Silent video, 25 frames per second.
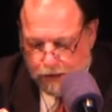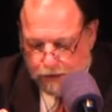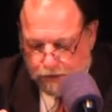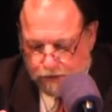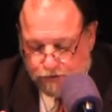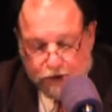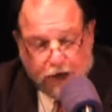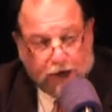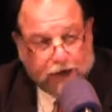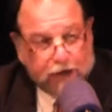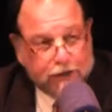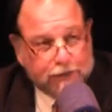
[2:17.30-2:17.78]

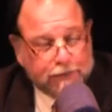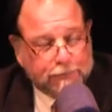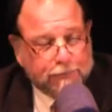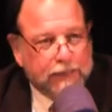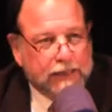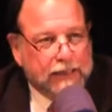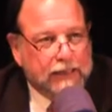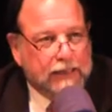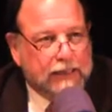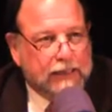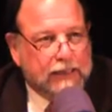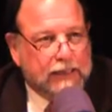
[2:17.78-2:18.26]
Second,
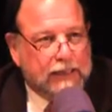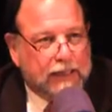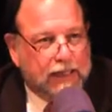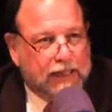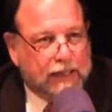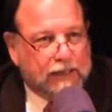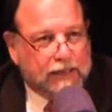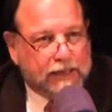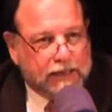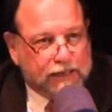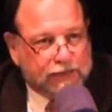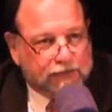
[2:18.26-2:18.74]

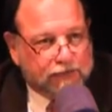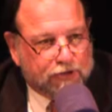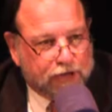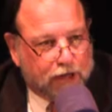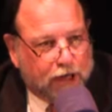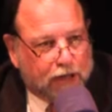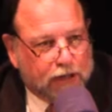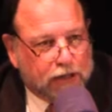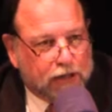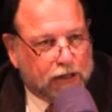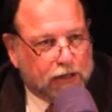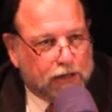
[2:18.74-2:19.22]
it is
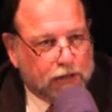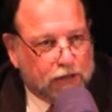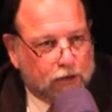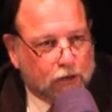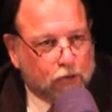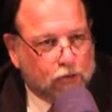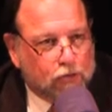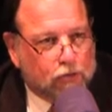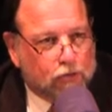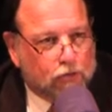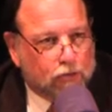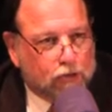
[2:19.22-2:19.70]
not a
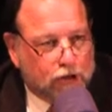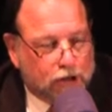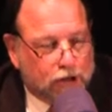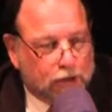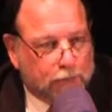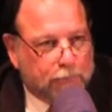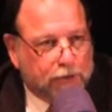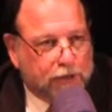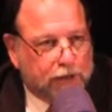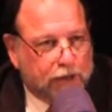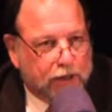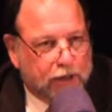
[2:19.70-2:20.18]
local
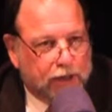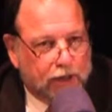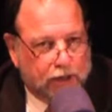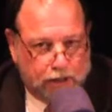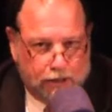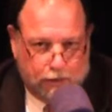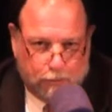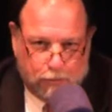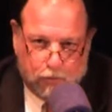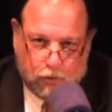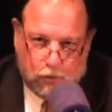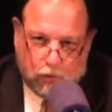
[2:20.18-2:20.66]
company
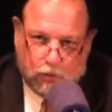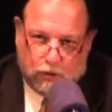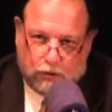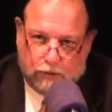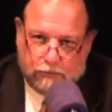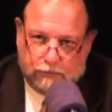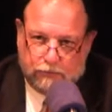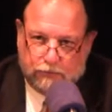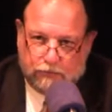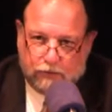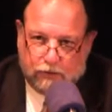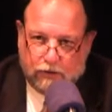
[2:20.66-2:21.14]

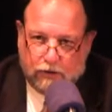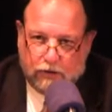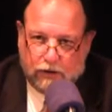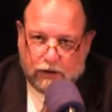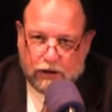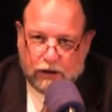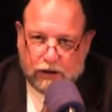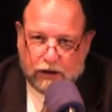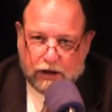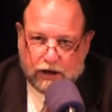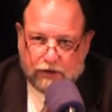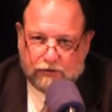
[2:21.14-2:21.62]
anymore.
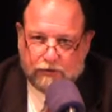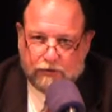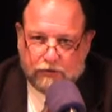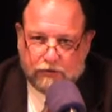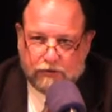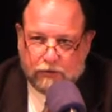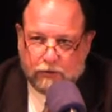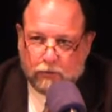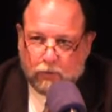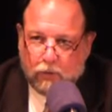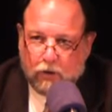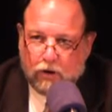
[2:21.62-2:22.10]
Certainly
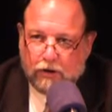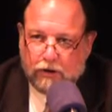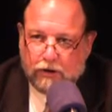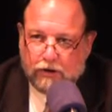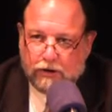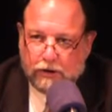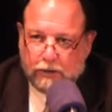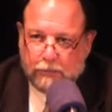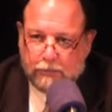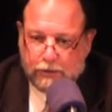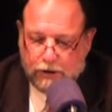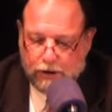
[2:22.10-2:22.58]
Lexington
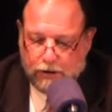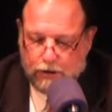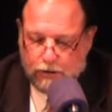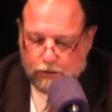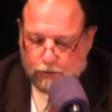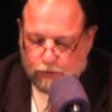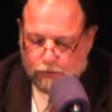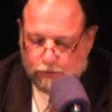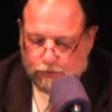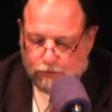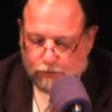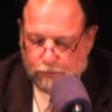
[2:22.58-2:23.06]
Water Company
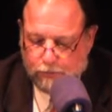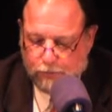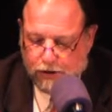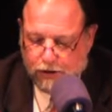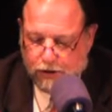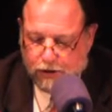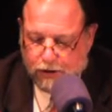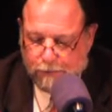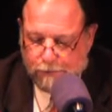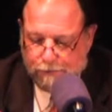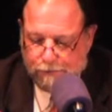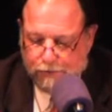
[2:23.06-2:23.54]
used to
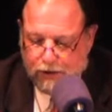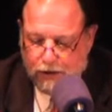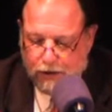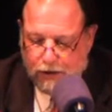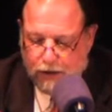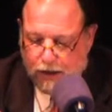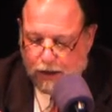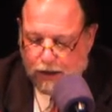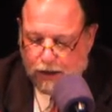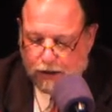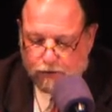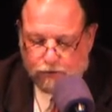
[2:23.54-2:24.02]
be.
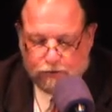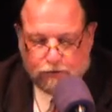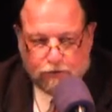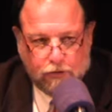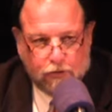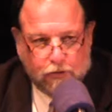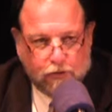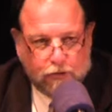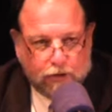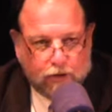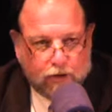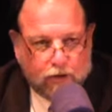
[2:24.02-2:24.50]
And
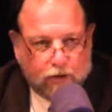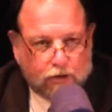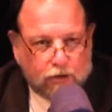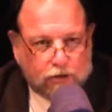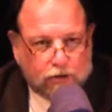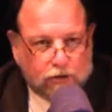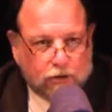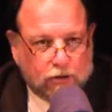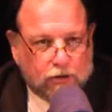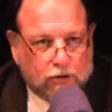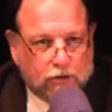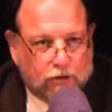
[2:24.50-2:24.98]
true, there are
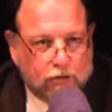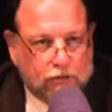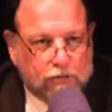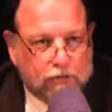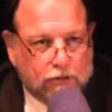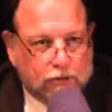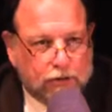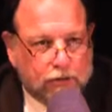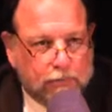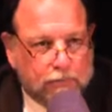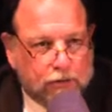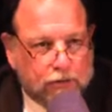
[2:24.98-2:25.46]
good
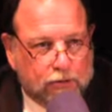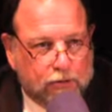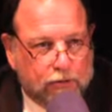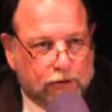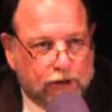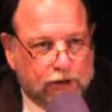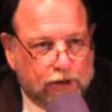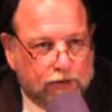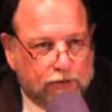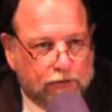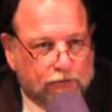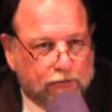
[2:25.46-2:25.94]
local
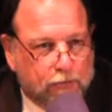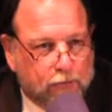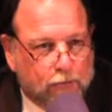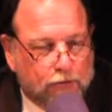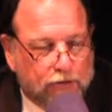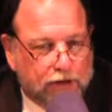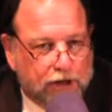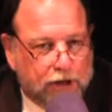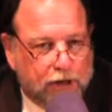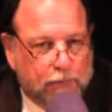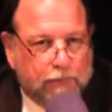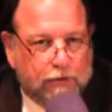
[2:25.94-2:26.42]
employees who
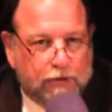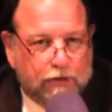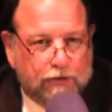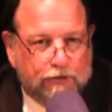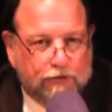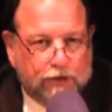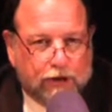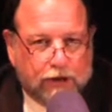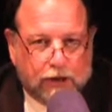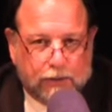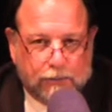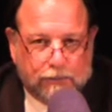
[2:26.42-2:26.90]
will keep their
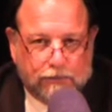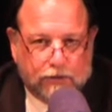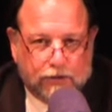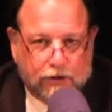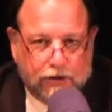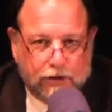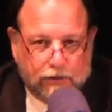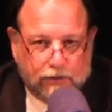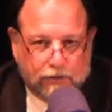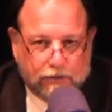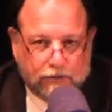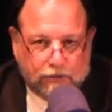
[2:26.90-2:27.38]
jobs
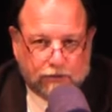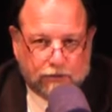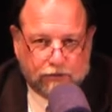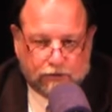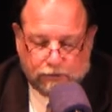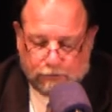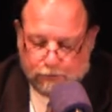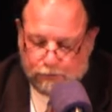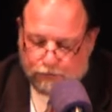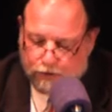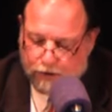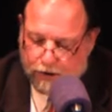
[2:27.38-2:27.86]
in either
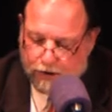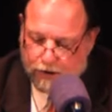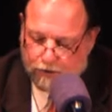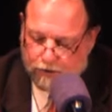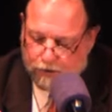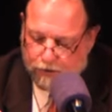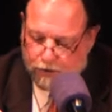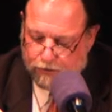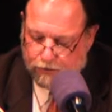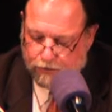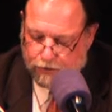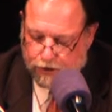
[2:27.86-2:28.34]

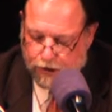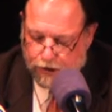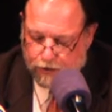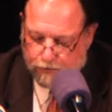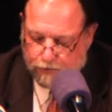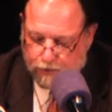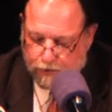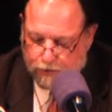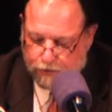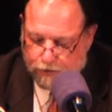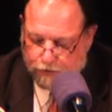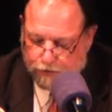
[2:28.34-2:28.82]
circumstance, either kind
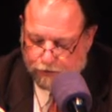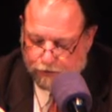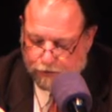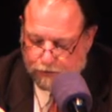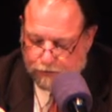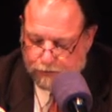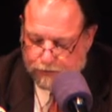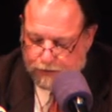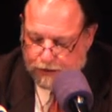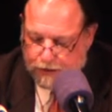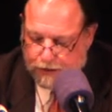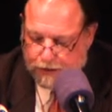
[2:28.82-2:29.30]
of
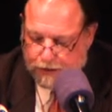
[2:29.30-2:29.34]
ownership.